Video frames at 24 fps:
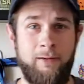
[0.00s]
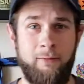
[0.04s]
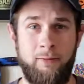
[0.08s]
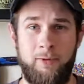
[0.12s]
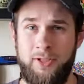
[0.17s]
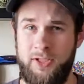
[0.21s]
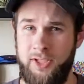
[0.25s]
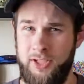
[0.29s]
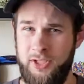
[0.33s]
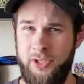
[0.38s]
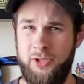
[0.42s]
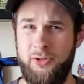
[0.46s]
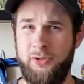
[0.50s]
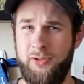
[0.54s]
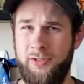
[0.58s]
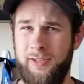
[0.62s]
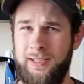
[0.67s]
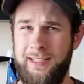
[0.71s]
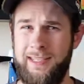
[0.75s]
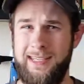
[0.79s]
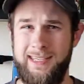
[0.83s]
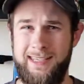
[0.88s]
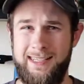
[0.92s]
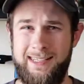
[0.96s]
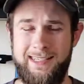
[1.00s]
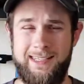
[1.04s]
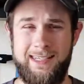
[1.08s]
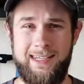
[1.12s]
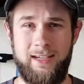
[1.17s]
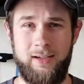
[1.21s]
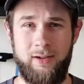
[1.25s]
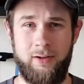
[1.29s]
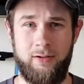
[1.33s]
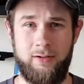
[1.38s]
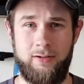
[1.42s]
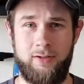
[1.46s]
which is usually
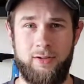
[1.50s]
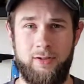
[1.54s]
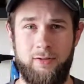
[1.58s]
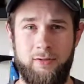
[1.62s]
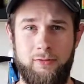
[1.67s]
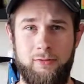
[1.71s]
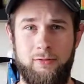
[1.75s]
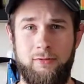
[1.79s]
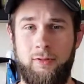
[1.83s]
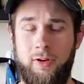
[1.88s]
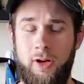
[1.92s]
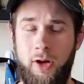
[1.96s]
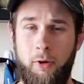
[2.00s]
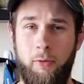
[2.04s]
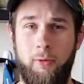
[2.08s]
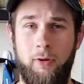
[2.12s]
easier to go